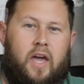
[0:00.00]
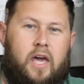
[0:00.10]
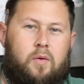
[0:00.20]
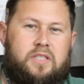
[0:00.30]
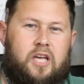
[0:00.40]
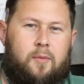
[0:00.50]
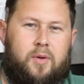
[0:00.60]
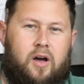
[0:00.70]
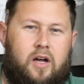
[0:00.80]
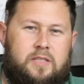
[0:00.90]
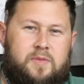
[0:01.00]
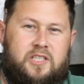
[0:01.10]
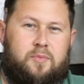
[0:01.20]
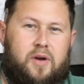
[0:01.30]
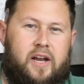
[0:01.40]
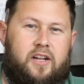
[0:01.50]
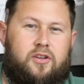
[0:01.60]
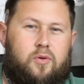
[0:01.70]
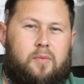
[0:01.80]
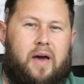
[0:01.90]
Hey, what's up, y'all? It's Mr. Brandon
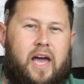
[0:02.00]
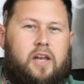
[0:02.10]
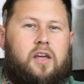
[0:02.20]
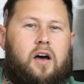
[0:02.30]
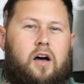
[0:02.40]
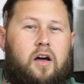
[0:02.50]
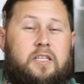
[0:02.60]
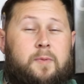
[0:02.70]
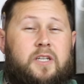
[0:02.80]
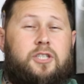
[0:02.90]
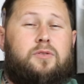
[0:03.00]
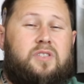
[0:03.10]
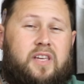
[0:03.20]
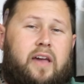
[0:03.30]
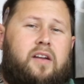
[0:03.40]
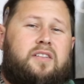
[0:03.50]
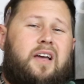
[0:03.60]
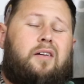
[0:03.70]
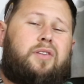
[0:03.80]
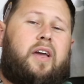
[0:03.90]
to remind y'all, especially you skaters
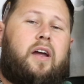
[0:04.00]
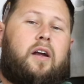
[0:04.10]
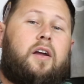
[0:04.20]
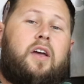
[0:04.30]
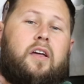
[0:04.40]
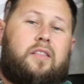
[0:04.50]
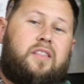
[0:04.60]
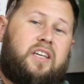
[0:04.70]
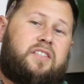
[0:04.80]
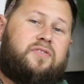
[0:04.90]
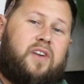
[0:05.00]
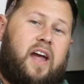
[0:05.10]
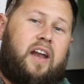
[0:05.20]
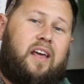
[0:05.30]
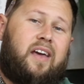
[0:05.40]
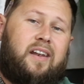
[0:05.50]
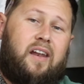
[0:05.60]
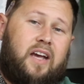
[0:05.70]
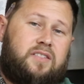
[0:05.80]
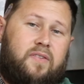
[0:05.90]
out there, this Friday and
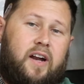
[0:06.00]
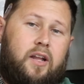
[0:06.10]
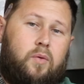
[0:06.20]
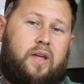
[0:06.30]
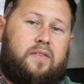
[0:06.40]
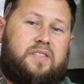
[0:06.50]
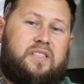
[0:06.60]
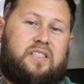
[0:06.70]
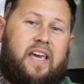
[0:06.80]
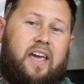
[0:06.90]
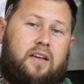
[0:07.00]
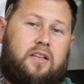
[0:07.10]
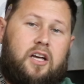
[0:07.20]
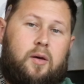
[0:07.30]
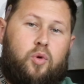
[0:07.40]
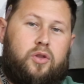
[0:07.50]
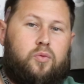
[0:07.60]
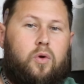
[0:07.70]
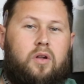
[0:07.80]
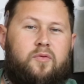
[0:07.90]
next Friday we have Skate Club with
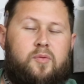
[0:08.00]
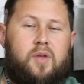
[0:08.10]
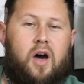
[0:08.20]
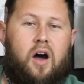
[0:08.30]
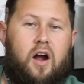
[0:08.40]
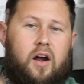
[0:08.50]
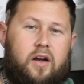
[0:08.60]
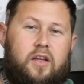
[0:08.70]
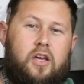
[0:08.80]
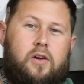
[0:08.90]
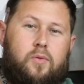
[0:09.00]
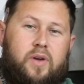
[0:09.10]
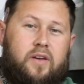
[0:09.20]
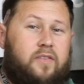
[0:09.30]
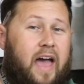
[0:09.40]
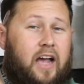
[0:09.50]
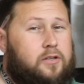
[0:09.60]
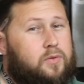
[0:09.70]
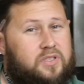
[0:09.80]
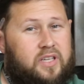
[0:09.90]
Rolling from the Heart. We have
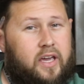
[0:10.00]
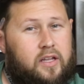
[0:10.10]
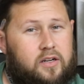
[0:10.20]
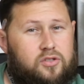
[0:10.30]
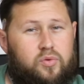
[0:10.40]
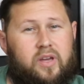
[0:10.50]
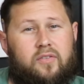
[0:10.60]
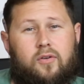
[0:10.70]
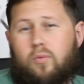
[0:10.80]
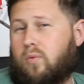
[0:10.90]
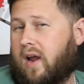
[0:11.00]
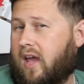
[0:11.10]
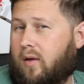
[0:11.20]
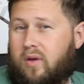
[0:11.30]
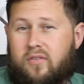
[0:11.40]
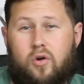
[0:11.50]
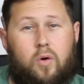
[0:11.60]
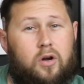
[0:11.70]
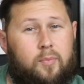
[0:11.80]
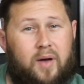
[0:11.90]
actual skaters, we have a ramp, we have a
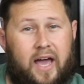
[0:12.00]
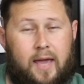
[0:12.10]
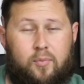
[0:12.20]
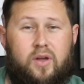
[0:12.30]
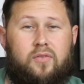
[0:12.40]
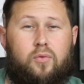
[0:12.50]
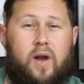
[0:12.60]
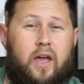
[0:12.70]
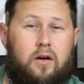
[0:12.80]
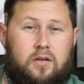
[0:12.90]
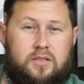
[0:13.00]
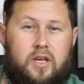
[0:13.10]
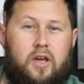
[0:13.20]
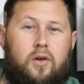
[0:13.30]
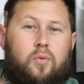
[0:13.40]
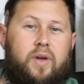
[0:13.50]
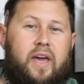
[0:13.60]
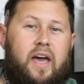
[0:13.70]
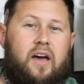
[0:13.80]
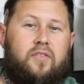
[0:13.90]
quarter pipe, we have rails, we
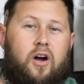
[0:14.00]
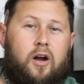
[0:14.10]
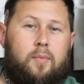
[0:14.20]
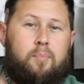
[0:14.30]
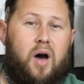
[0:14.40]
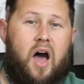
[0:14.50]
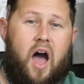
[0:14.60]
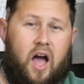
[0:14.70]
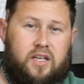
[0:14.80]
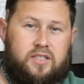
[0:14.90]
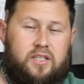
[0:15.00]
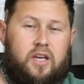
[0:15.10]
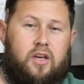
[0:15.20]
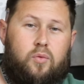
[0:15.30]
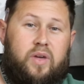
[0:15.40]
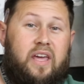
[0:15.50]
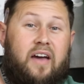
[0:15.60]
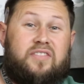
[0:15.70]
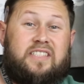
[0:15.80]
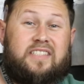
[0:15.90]
have our box, we
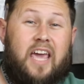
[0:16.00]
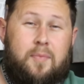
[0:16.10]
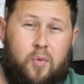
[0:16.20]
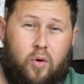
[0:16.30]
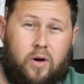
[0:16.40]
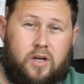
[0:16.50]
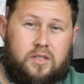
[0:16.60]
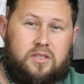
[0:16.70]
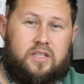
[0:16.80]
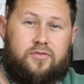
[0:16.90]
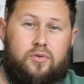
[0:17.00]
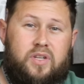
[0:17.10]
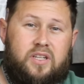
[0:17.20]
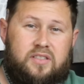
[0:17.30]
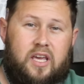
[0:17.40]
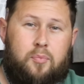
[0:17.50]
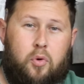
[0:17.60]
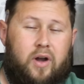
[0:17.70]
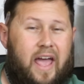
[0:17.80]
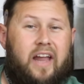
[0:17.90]
have skateboards if you need a
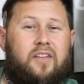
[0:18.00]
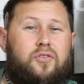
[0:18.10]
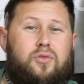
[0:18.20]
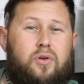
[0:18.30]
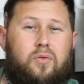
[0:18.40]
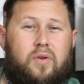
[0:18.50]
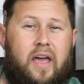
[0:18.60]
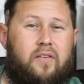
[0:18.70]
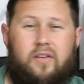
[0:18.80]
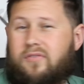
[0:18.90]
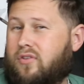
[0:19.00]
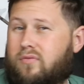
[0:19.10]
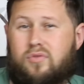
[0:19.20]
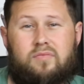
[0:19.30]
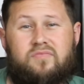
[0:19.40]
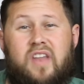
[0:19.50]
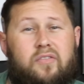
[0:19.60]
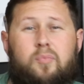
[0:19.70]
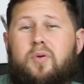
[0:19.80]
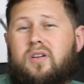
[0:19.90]
skateboard. And if you don't, if you
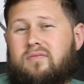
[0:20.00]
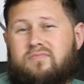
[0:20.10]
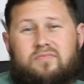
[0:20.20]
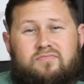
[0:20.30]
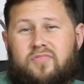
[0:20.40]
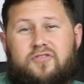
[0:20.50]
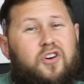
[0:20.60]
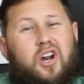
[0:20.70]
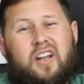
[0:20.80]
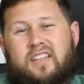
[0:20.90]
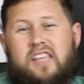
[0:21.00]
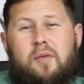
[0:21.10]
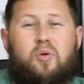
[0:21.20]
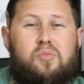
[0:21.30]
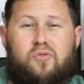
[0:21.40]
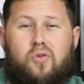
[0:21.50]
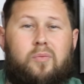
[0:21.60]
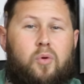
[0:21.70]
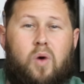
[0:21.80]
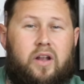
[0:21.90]
never put foot on a skateboard before
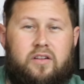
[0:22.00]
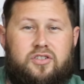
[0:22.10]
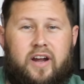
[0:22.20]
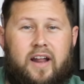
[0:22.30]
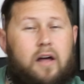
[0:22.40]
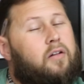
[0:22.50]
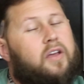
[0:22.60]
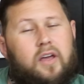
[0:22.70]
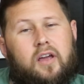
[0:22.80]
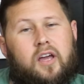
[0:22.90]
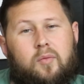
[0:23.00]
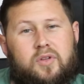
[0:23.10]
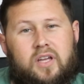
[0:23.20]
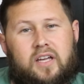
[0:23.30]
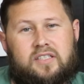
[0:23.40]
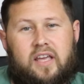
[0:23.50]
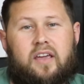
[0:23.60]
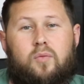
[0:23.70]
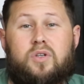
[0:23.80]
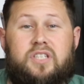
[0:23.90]
but want to try it out, come with us.
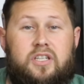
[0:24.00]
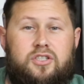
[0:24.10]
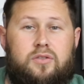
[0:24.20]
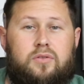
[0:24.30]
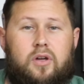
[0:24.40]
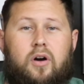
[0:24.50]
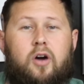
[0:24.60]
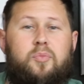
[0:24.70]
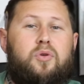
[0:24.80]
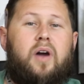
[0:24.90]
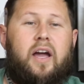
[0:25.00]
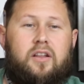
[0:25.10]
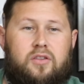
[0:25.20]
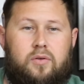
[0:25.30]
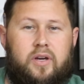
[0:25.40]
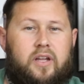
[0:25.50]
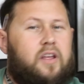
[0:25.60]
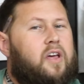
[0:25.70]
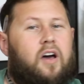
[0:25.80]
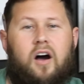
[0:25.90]
They will teach you, they'll help you guide through it,
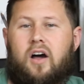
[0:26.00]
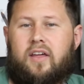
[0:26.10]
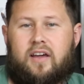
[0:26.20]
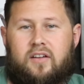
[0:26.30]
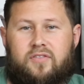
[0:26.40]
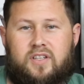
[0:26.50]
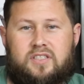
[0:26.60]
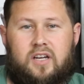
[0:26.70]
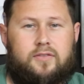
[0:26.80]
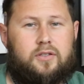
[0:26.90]
all that kind of fun stuff.